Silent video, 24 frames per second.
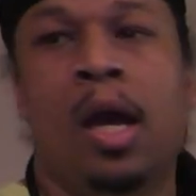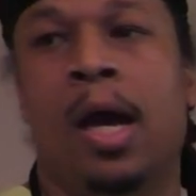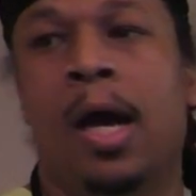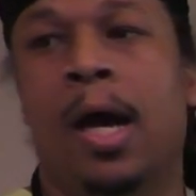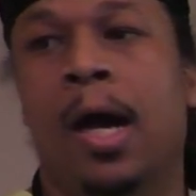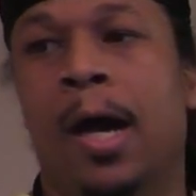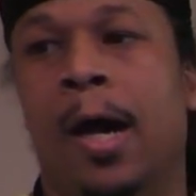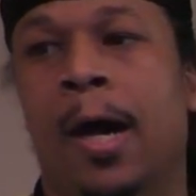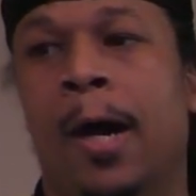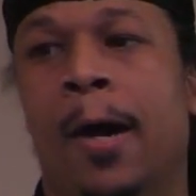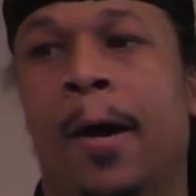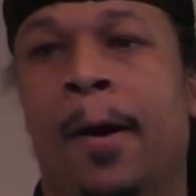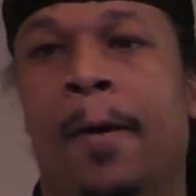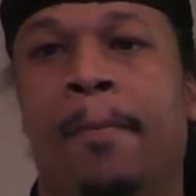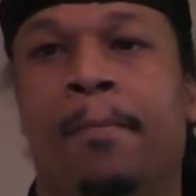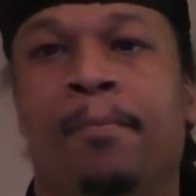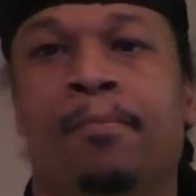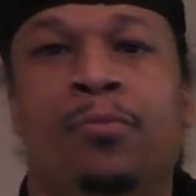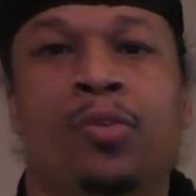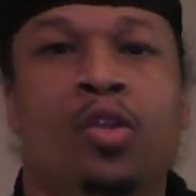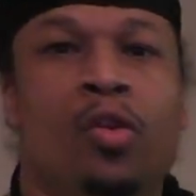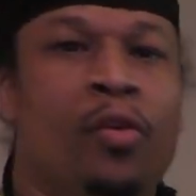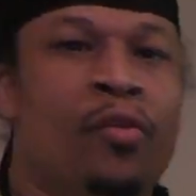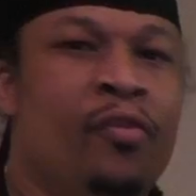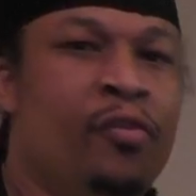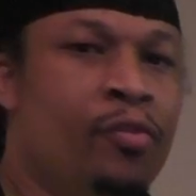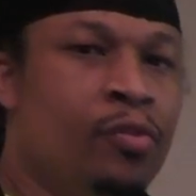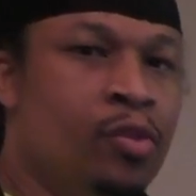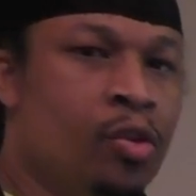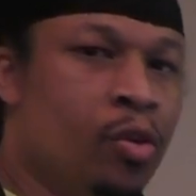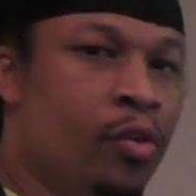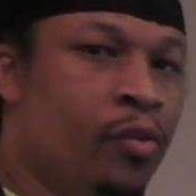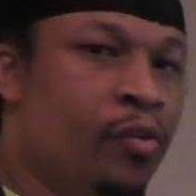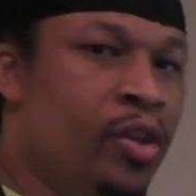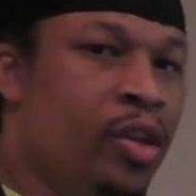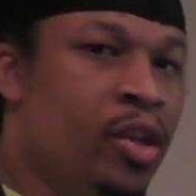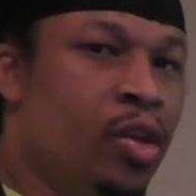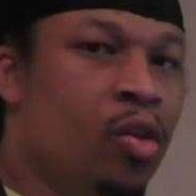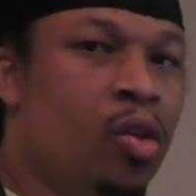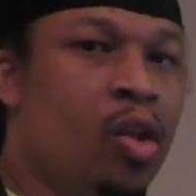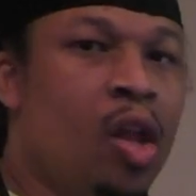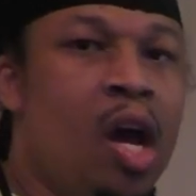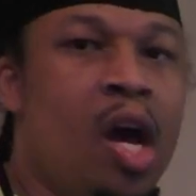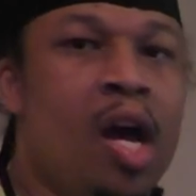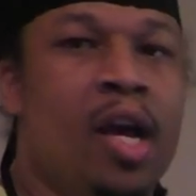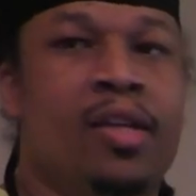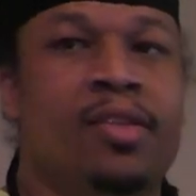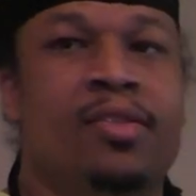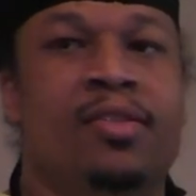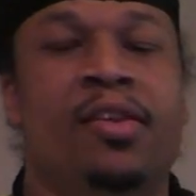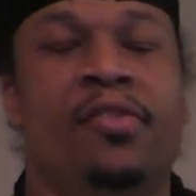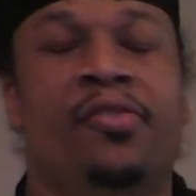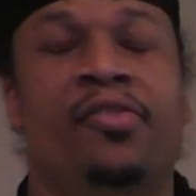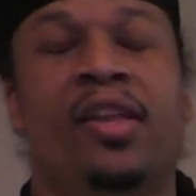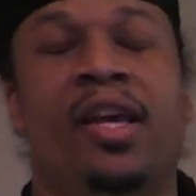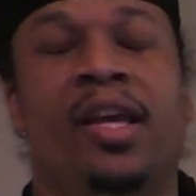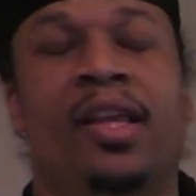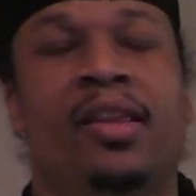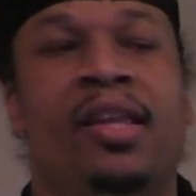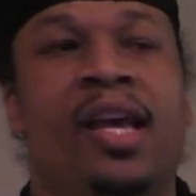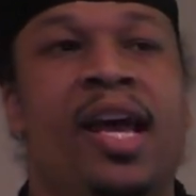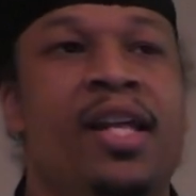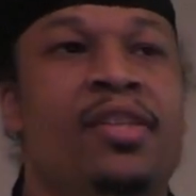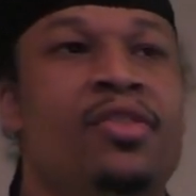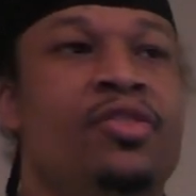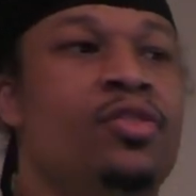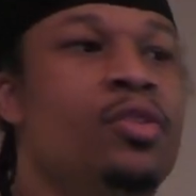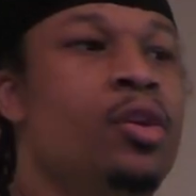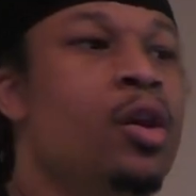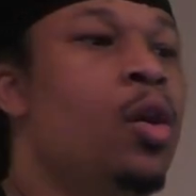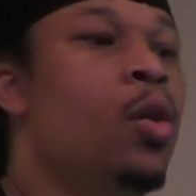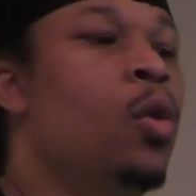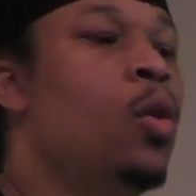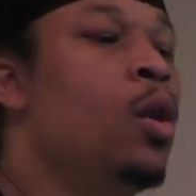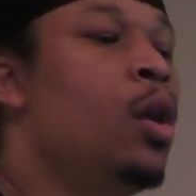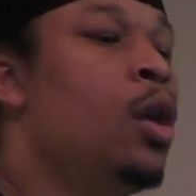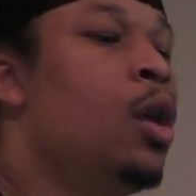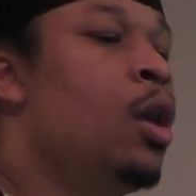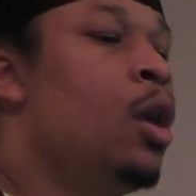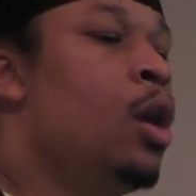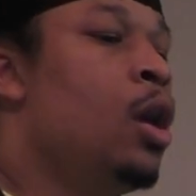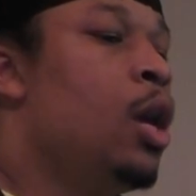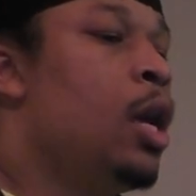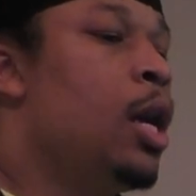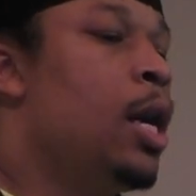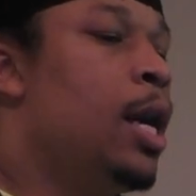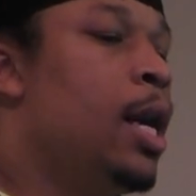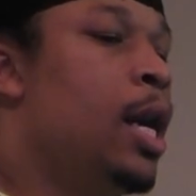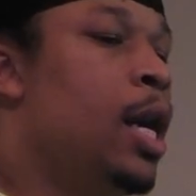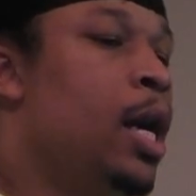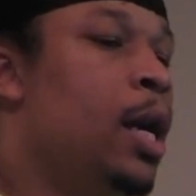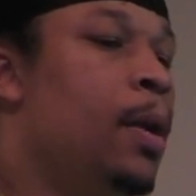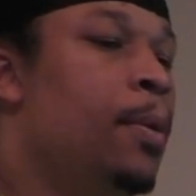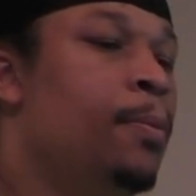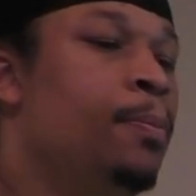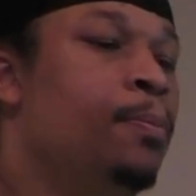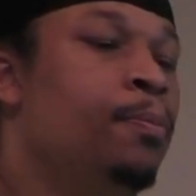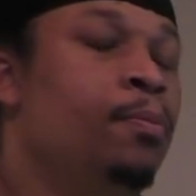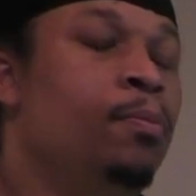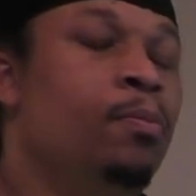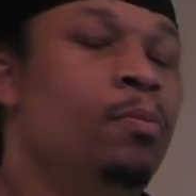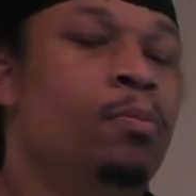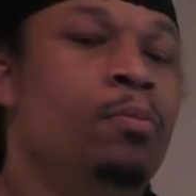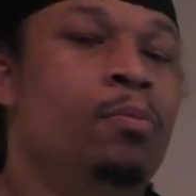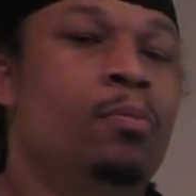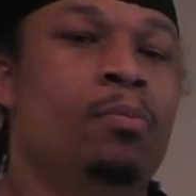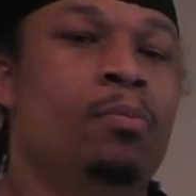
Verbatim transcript: um, you know, you know, video logs, stuff like that. So, um,